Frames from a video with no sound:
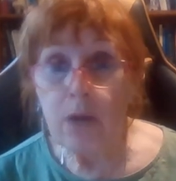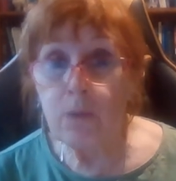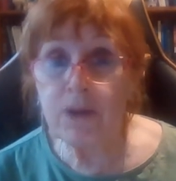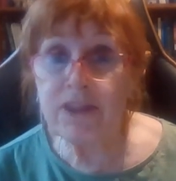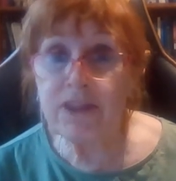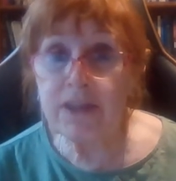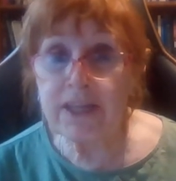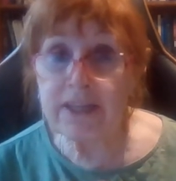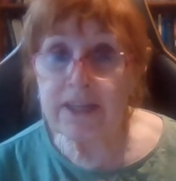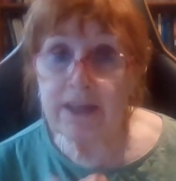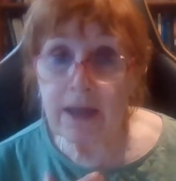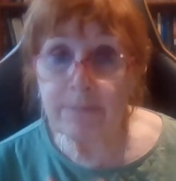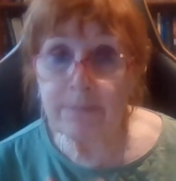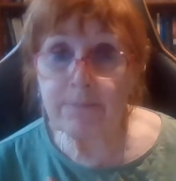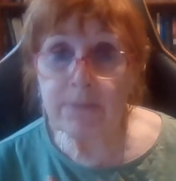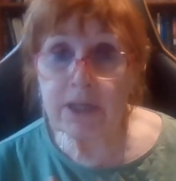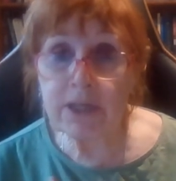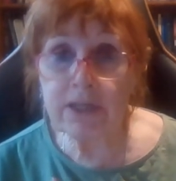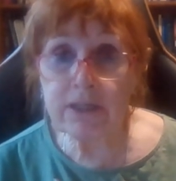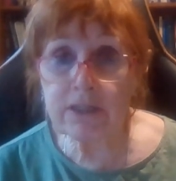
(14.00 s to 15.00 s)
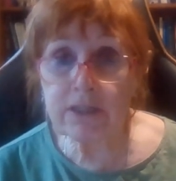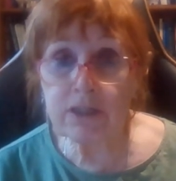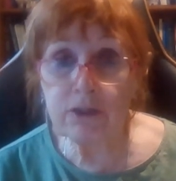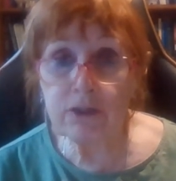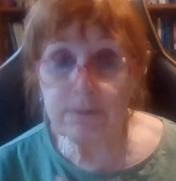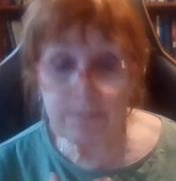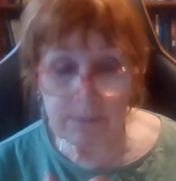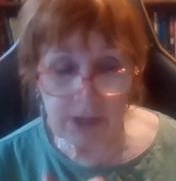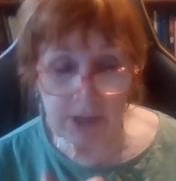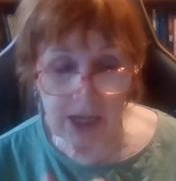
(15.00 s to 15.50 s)
with the government
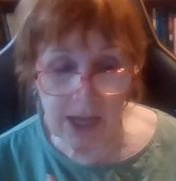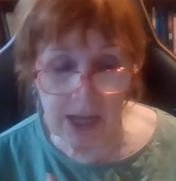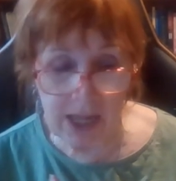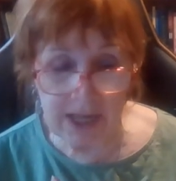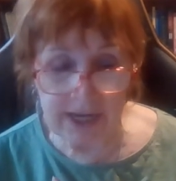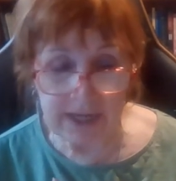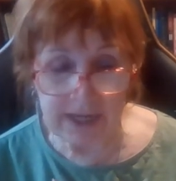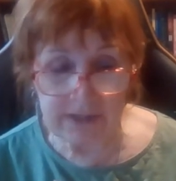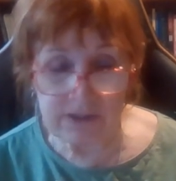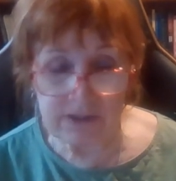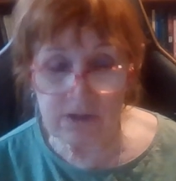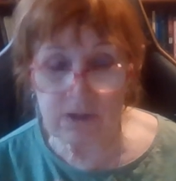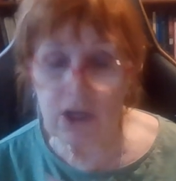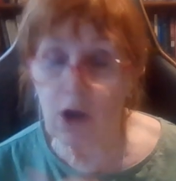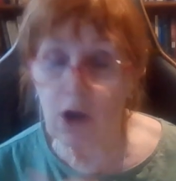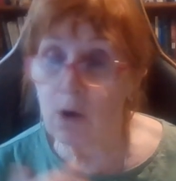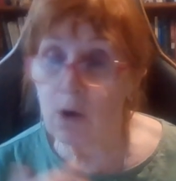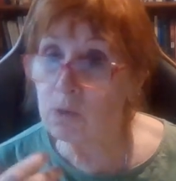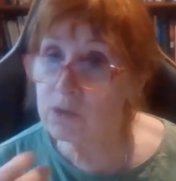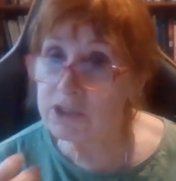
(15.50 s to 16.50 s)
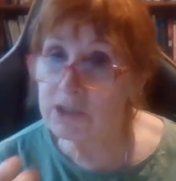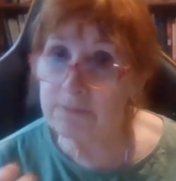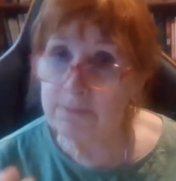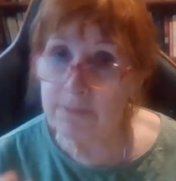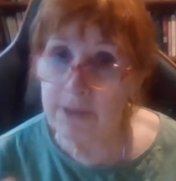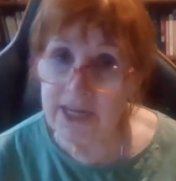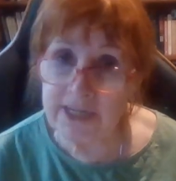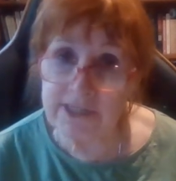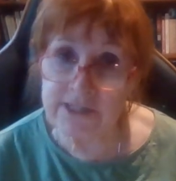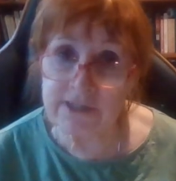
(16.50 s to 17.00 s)
complying to the
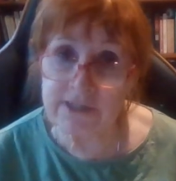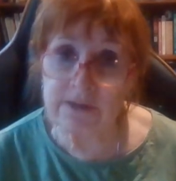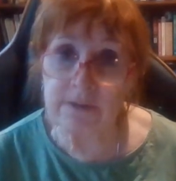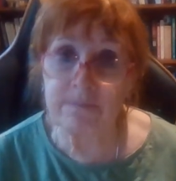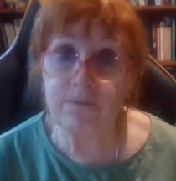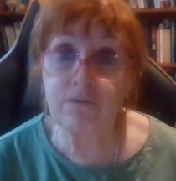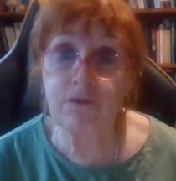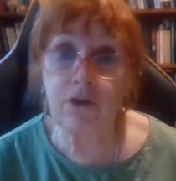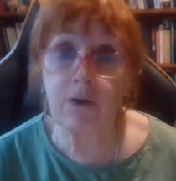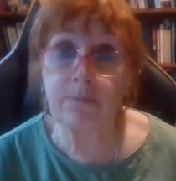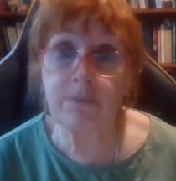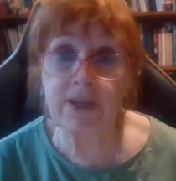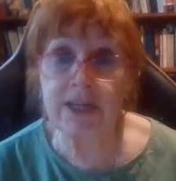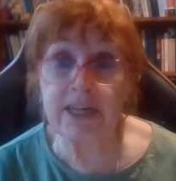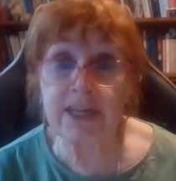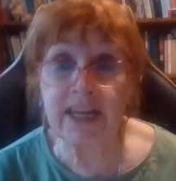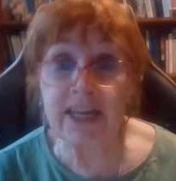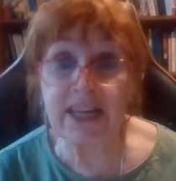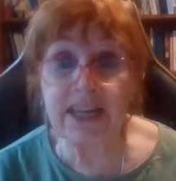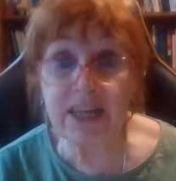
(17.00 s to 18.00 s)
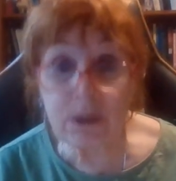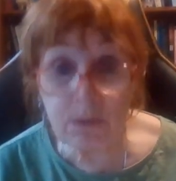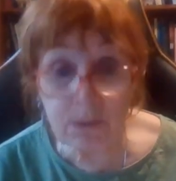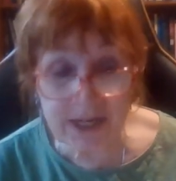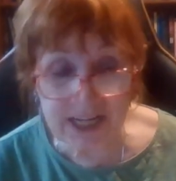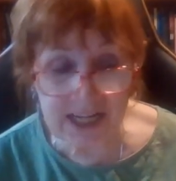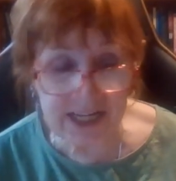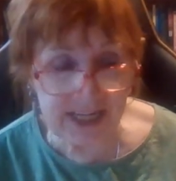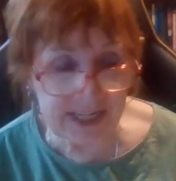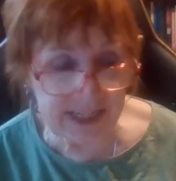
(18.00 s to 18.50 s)
ultimatum from the
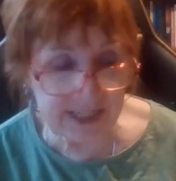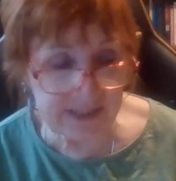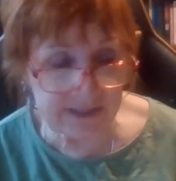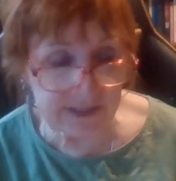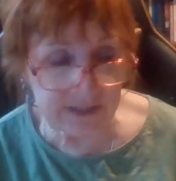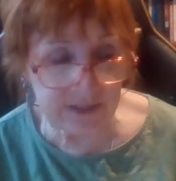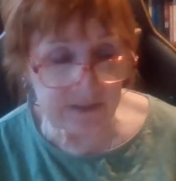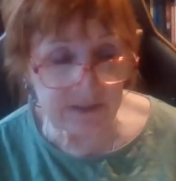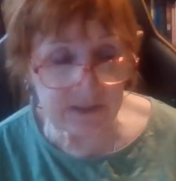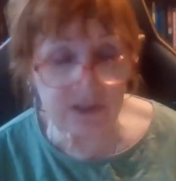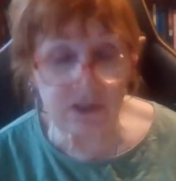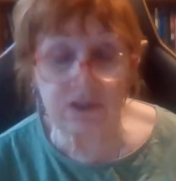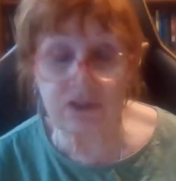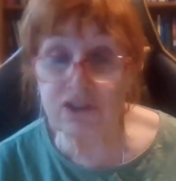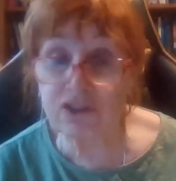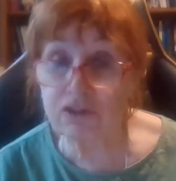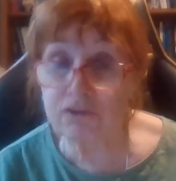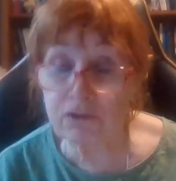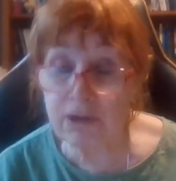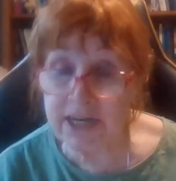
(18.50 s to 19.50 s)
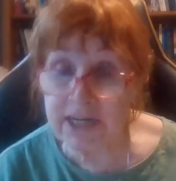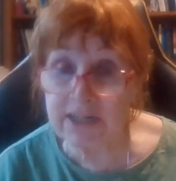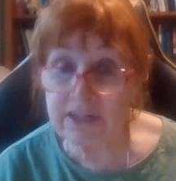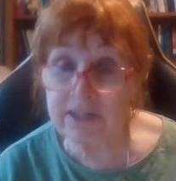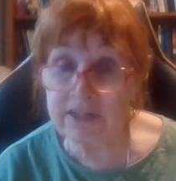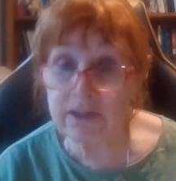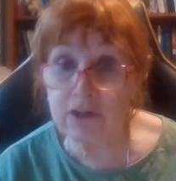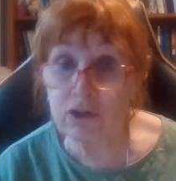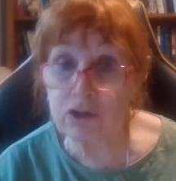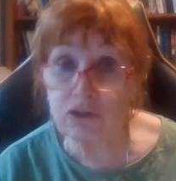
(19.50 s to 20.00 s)
Iwi leaders to
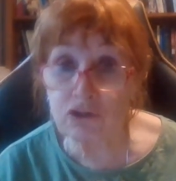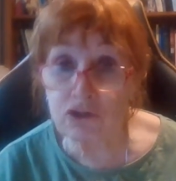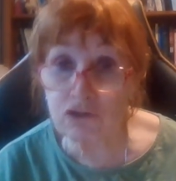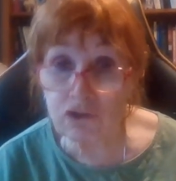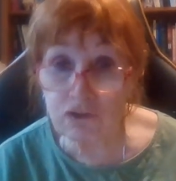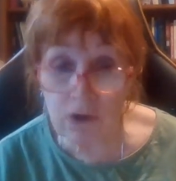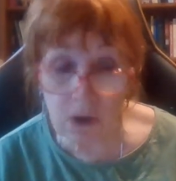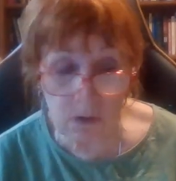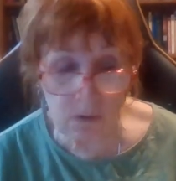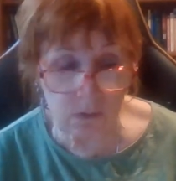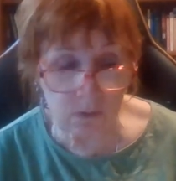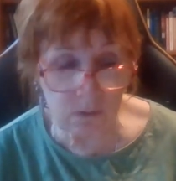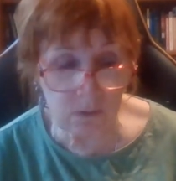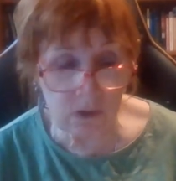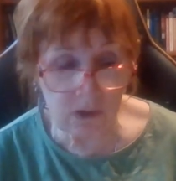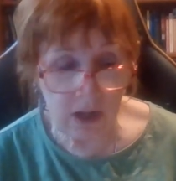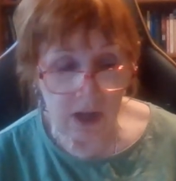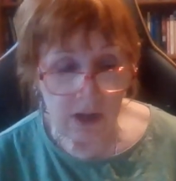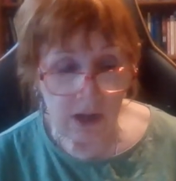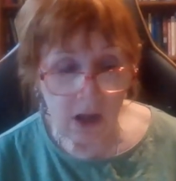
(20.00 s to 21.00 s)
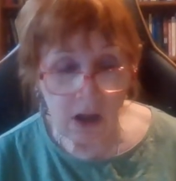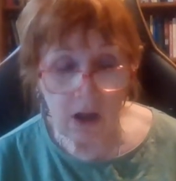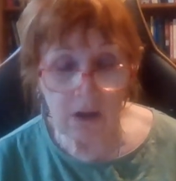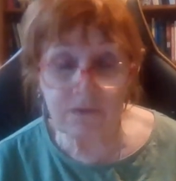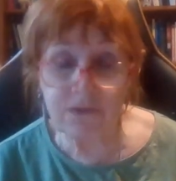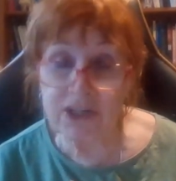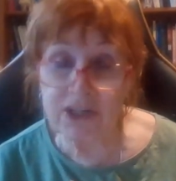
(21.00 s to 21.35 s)
surrender control of